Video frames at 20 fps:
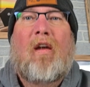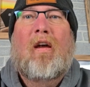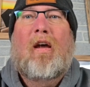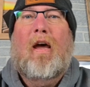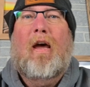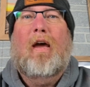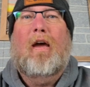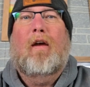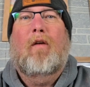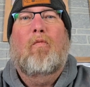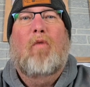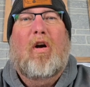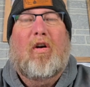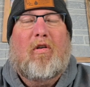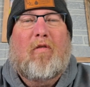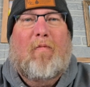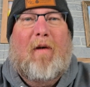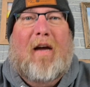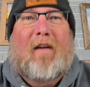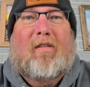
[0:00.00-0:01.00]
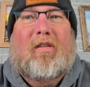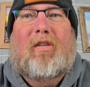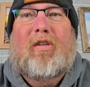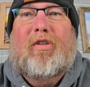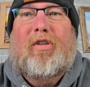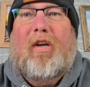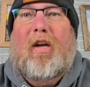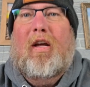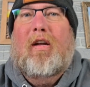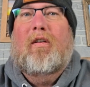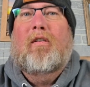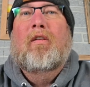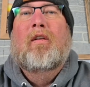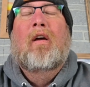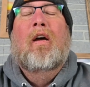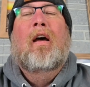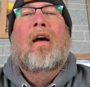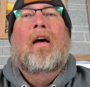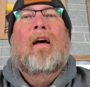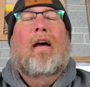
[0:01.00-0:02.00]
Hey, welcome back to the channel.
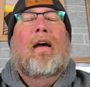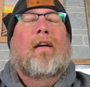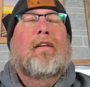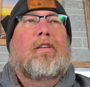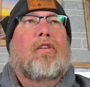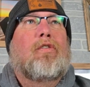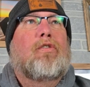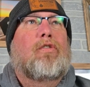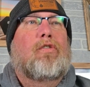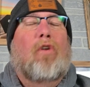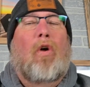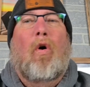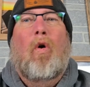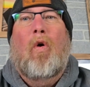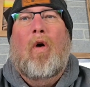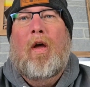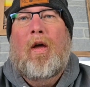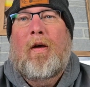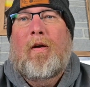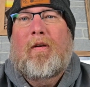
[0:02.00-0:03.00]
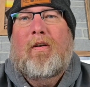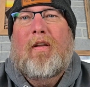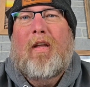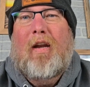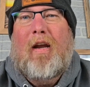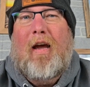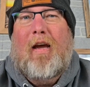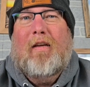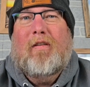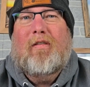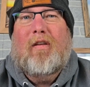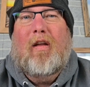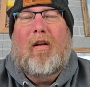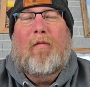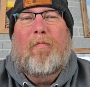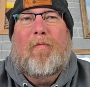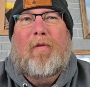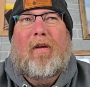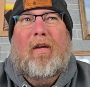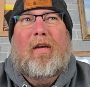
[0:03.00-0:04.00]
So today's gonna
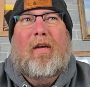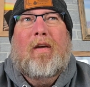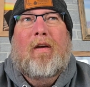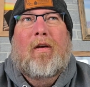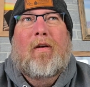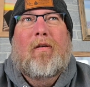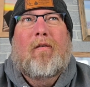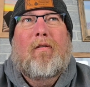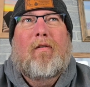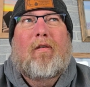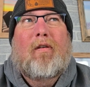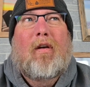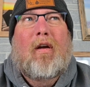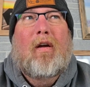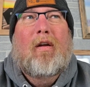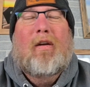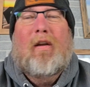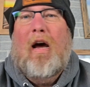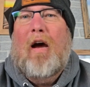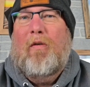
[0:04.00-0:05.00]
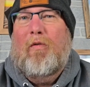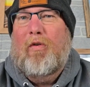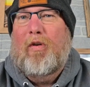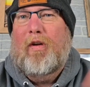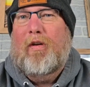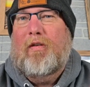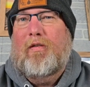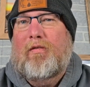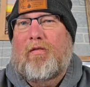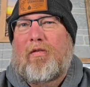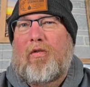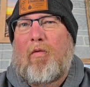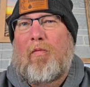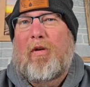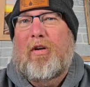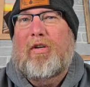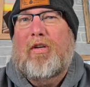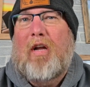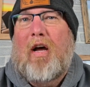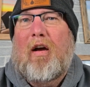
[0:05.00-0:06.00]
be not really so
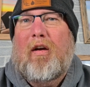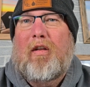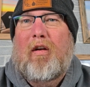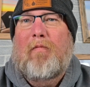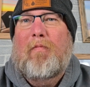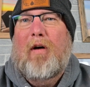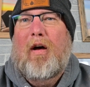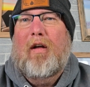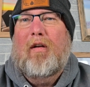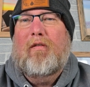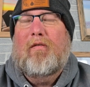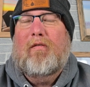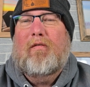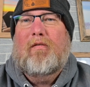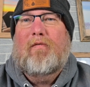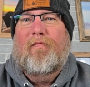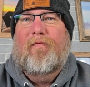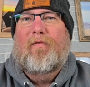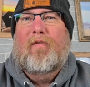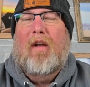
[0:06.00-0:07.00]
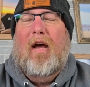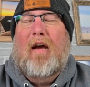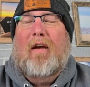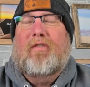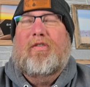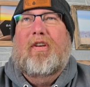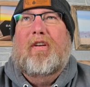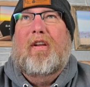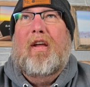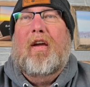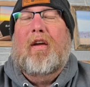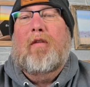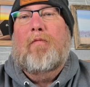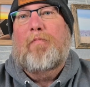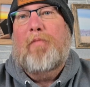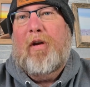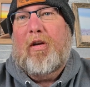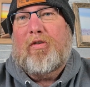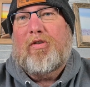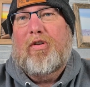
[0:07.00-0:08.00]
much talking about actually taking
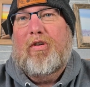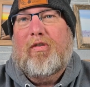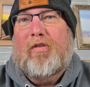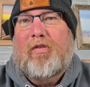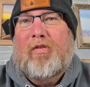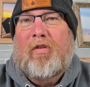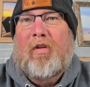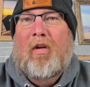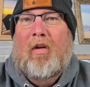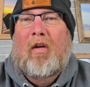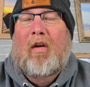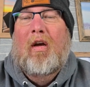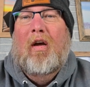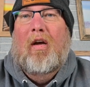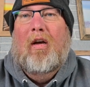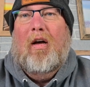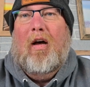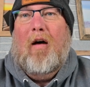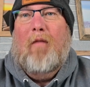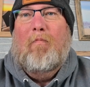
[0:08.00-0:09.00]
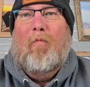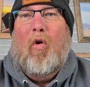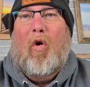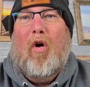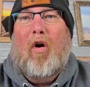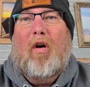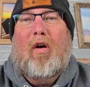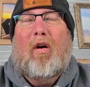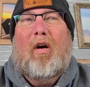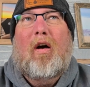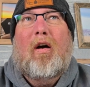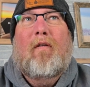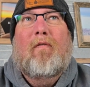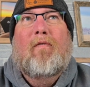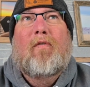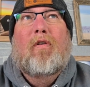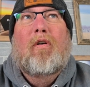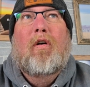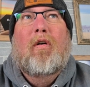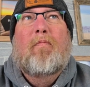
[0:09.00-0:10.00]
pictures, more
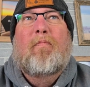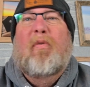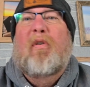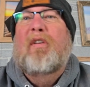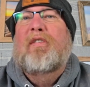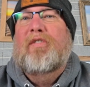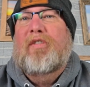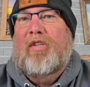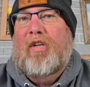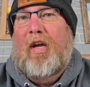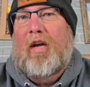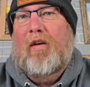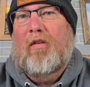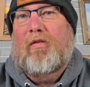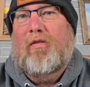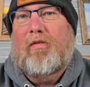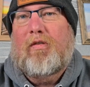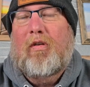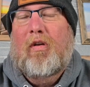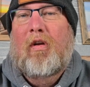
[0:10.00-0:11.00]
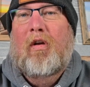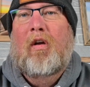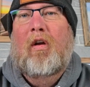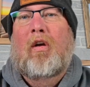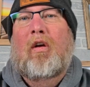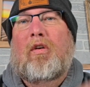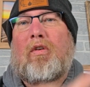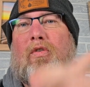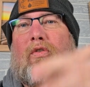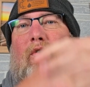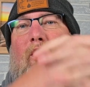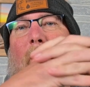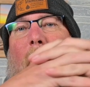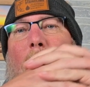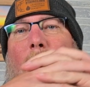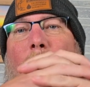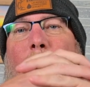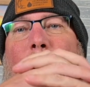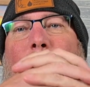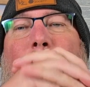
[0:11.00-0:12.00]
of print sales.
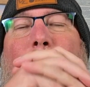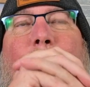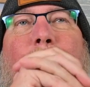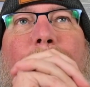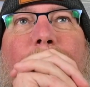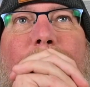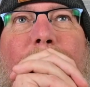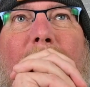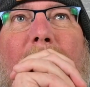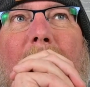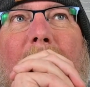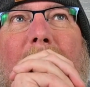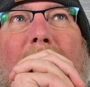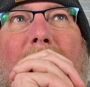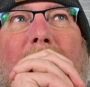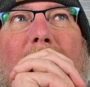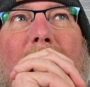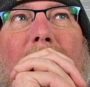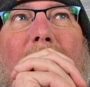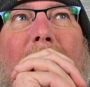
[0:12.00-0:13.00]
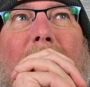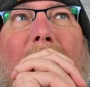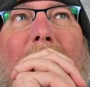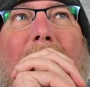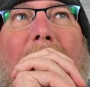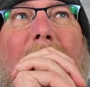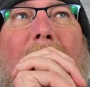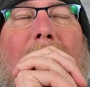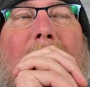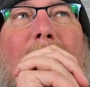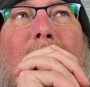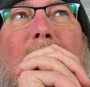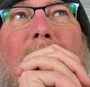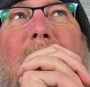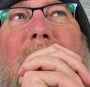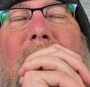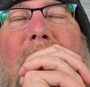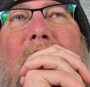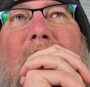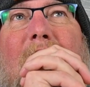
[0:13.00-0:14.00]
So
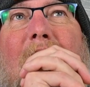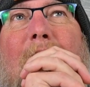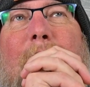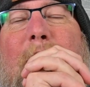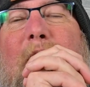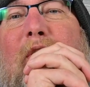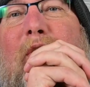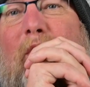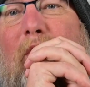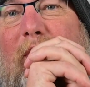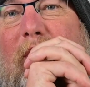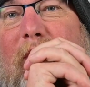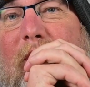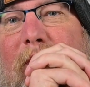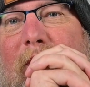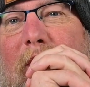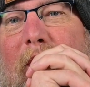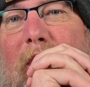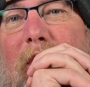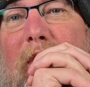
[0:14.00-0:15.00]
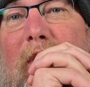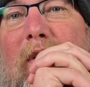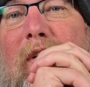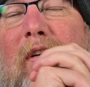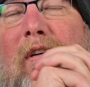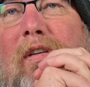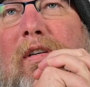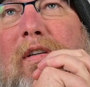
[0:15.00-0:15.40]
let's see, I've been doing this for